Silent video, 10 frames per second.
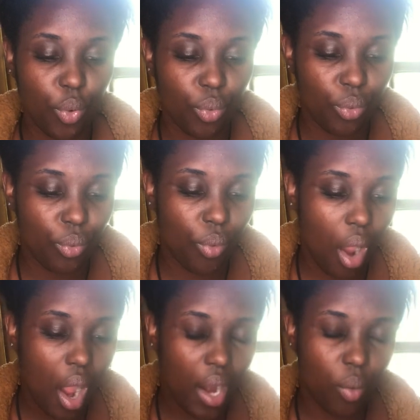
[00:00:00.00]
who
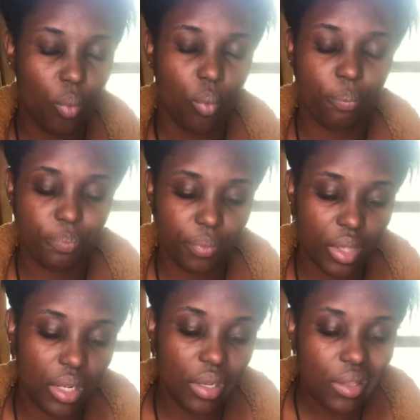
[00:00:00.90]
are
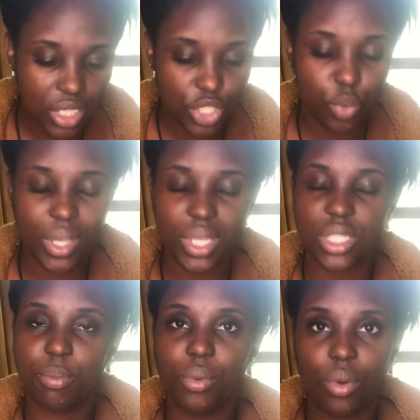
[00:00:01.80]
looking to
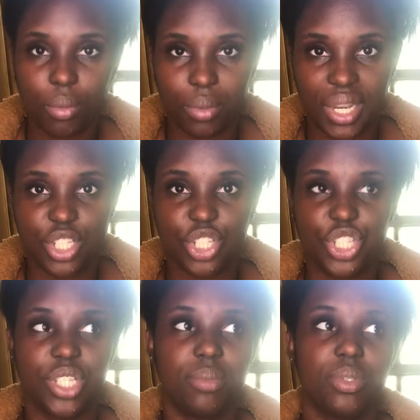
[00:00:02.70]
explore
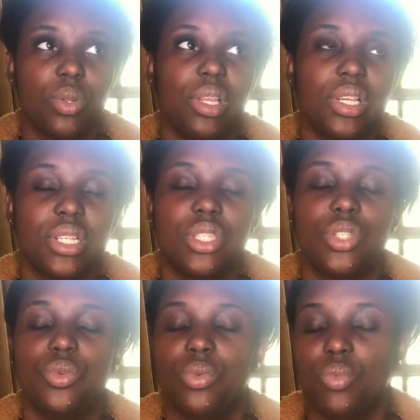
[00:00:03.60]
relationships or looking
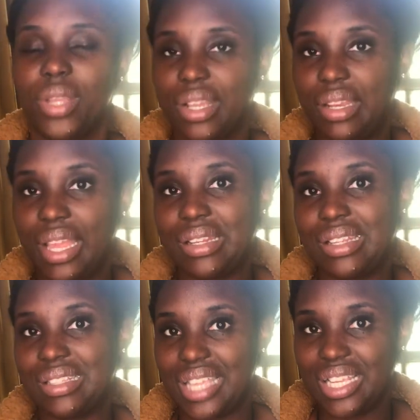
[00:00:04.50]
to reconnect
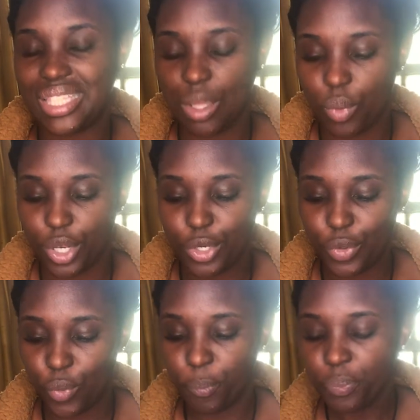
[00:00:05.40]
and date someone
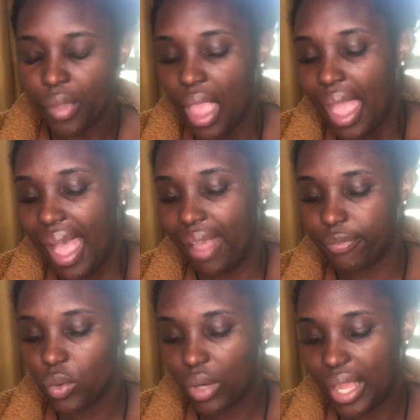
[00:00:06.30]
new, I
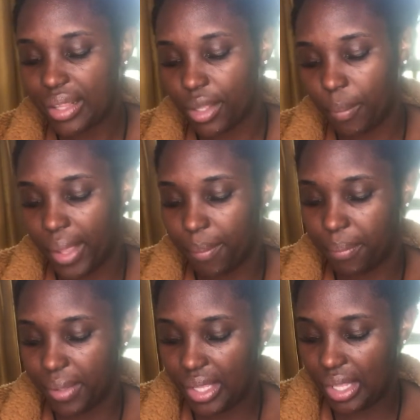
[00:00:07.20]
feel like there may
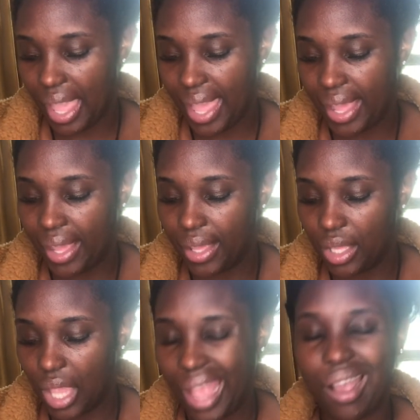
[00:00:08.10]
be
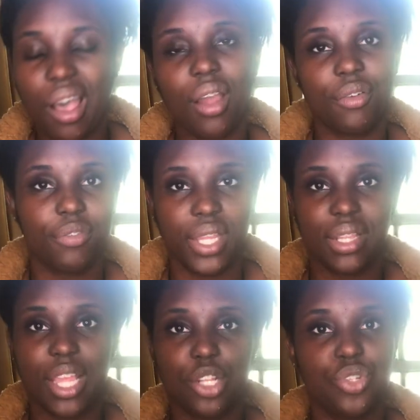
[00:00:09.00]
a conflict
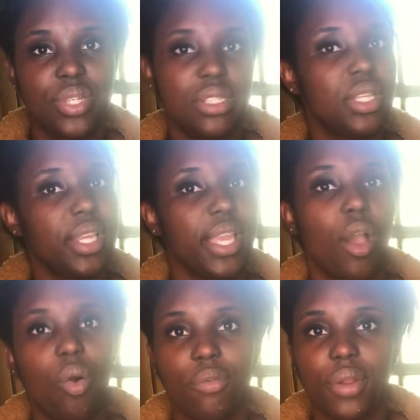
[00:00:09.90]
that you need to get
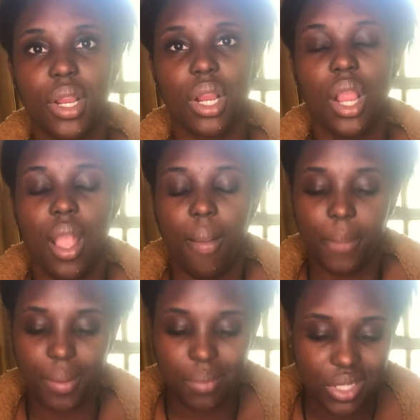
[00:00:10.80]
over.
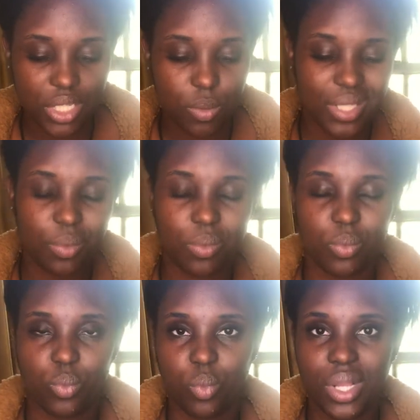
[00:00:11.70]
Maybe this was
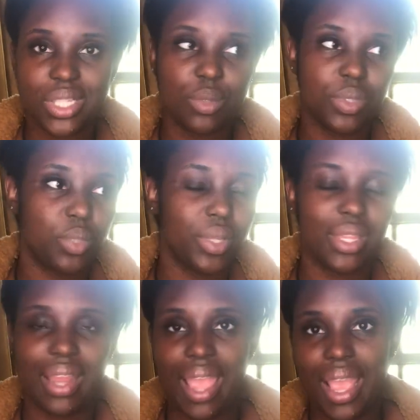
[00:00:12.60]
once was with
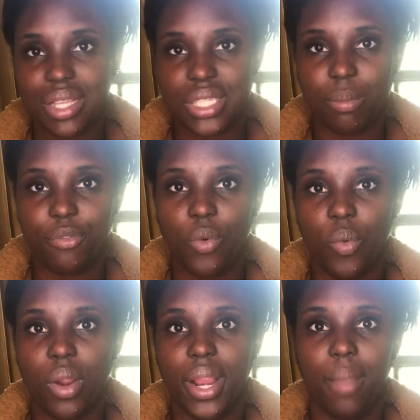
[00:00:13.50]
an ex
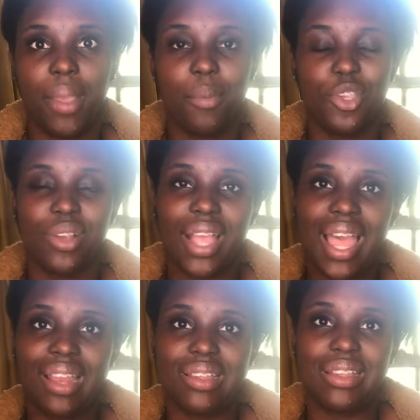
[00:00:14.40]
before, and maybe you're
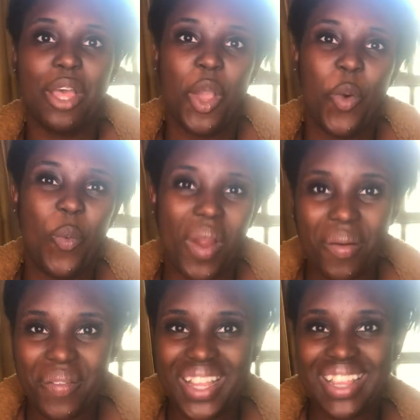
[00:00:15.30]
kind of
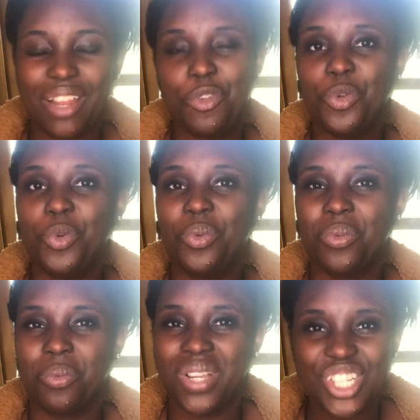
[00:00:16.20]
worried that if you
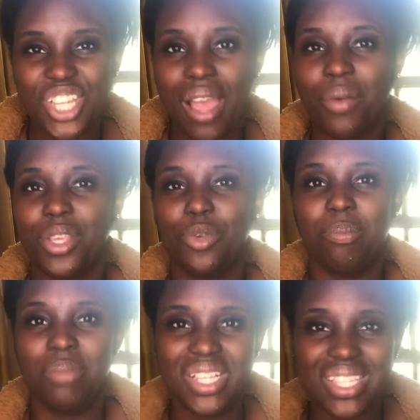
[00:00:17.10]
reach out and you
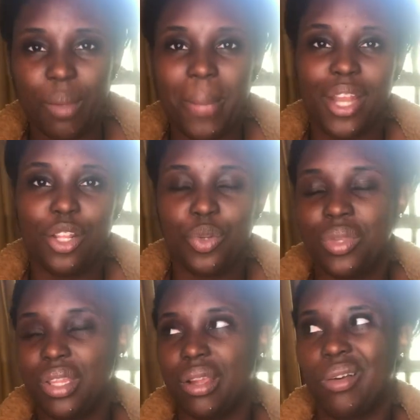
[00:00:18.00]
meet somebody new,
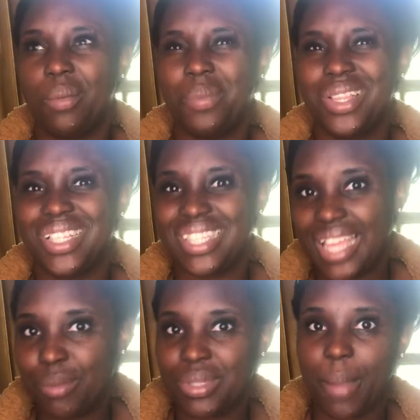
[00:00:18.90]
that they're going to be the
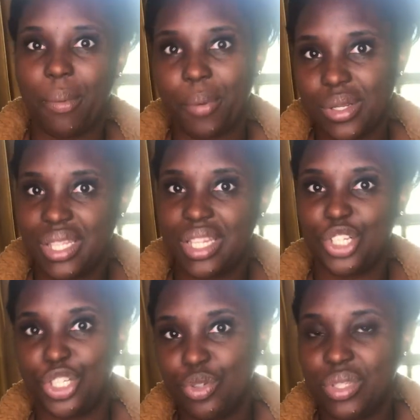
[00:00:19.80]
same type of person that
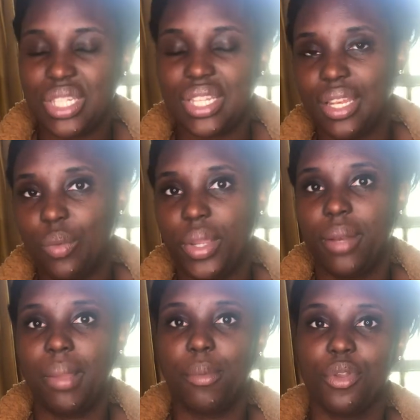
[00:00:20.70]
you're used to dealing with.
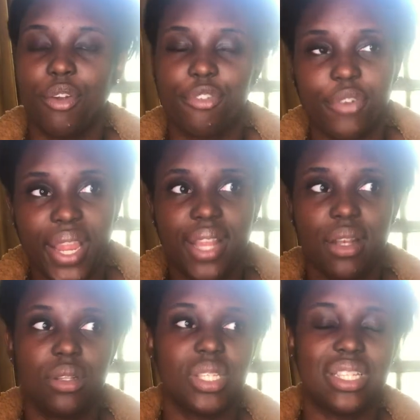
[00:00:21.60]
Maybe you're afraid
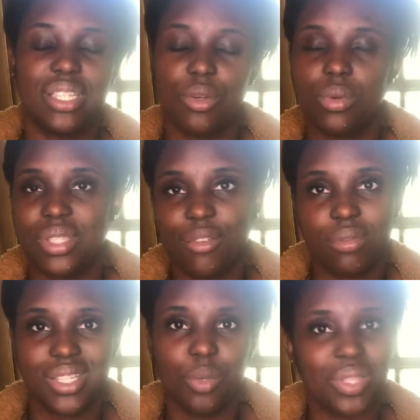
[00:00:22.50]
to deal
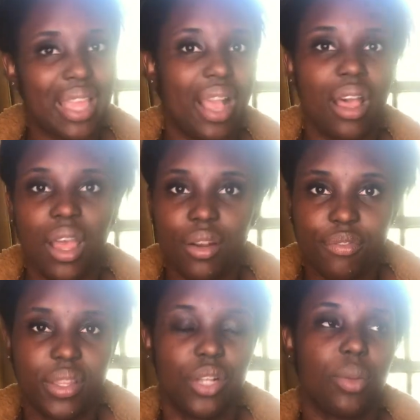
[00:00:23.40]
with that
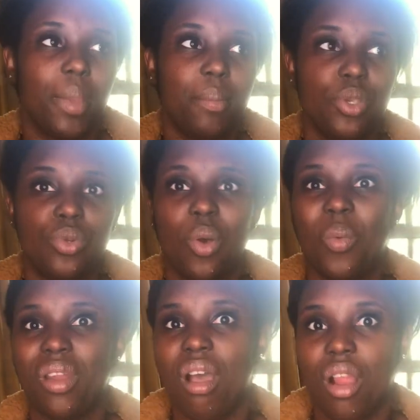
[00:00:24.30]
conflict, or maybe you don't
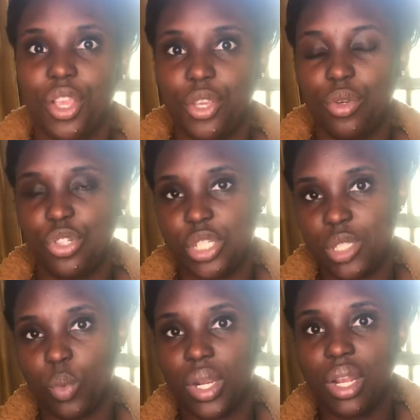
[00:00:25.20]
want to argue. You just
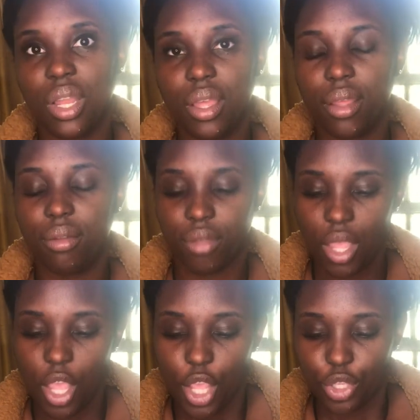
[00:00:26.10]
want to love,
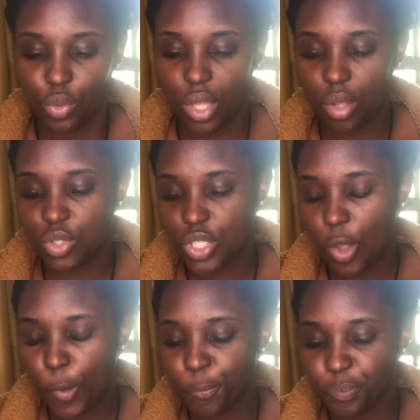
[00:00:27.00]
you know. So